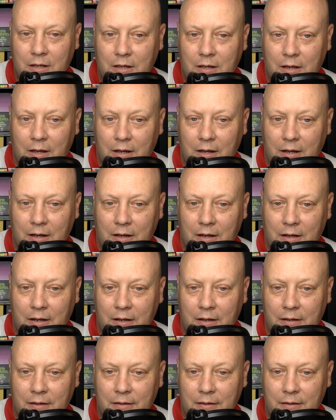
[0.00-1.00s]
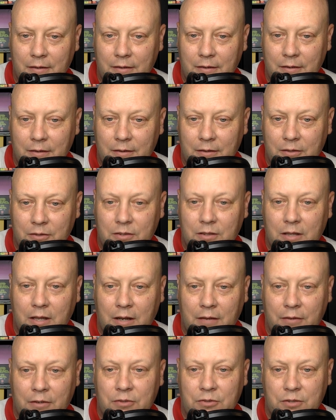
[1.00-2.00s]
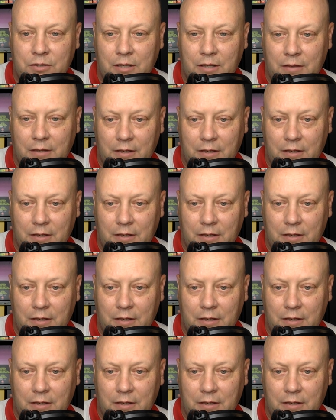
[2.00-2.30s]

There's a lot of interesting